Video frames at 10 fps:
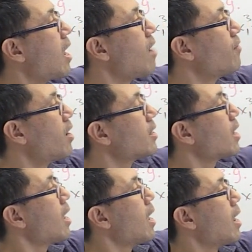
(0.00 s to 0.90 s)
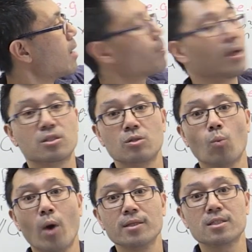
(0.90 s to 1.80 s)
affine n plus
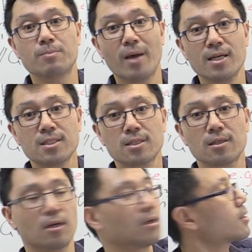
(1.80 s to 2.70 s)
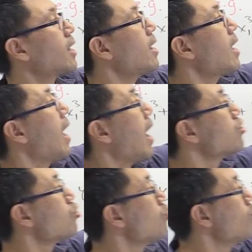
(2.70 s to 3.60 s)
1 space, okay,
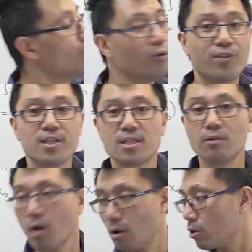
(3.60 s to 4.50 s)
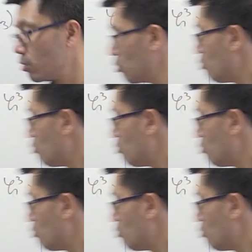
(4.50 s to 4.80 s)
and you remove the zero. You